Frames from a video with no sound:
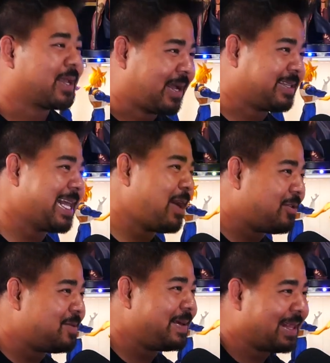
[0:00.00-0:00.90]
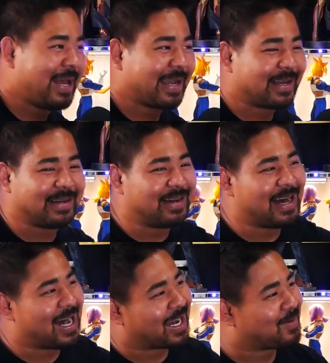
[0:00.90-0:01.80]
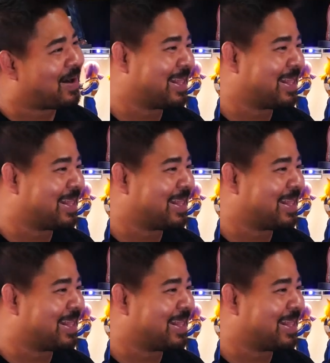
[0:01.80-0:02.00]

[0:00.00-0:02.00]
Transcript: Because that would have been come on,